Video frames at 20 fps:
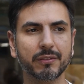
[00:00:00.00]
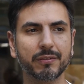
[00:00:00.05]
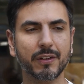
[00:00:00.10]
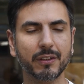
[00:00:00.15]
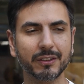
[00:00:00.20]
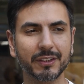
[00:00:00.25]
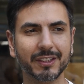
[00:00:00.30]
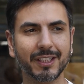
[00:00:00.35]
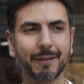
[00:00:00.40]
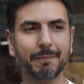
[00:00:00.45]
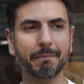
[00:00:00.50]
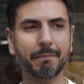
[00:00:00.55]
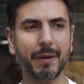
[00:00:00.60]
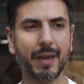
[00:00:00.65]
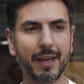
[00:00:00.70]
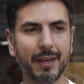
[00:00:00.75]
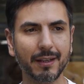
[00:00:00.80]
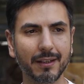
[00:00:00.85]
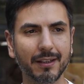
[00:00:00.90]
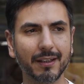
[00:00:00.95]
founder can
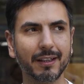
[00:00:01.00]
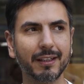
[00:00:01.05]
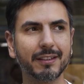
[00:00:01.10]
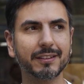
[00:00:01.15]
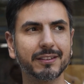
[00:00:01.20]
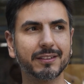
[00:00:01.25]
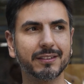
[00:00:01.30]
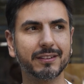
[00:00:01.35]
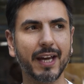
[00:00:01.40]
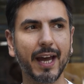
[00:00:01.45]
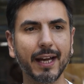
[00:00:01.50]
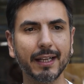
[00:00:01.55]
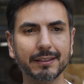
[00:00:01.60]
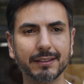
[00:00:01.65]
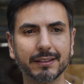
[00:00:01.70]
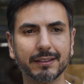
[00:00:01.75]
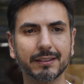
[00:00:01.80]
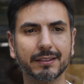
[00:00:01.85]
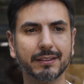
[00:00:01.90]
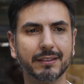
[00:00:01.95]
make is that
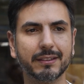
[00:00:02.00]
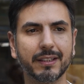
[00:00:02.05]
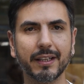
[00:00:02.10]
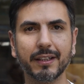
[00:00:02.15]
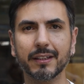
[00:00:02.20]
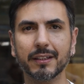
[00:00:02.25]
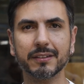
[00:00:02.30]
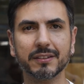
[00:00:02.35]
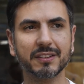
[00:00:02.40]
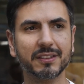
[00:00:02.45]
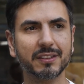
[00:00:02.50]
they are